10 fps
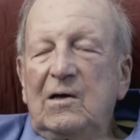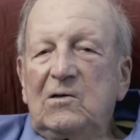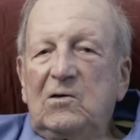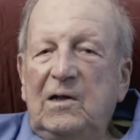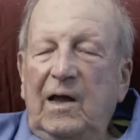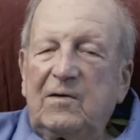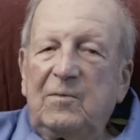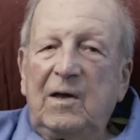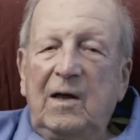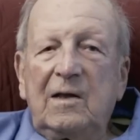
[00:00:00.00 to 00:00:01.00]
You'd have to
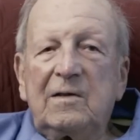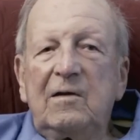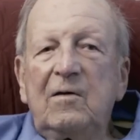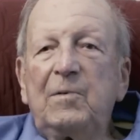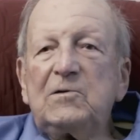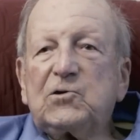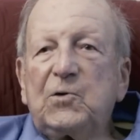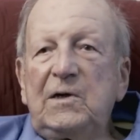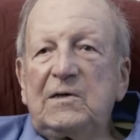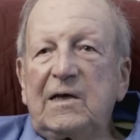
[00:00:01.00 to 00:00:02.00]
be. They're up in
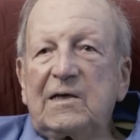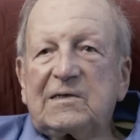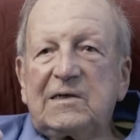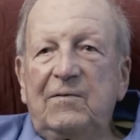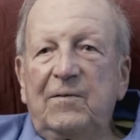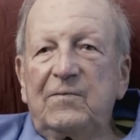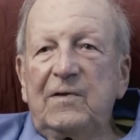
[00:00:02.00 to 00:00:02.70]
trees. They could see them.